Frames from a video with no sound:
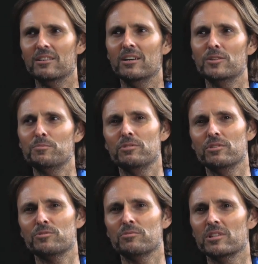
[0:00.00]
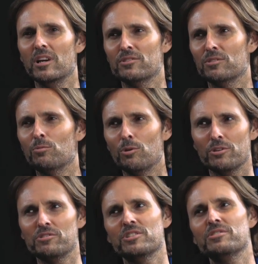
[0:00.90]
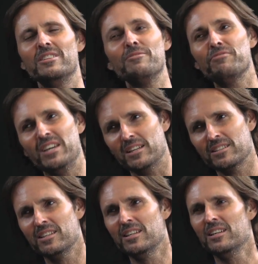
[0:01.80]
The higher okay. spirits realise that war is just an effect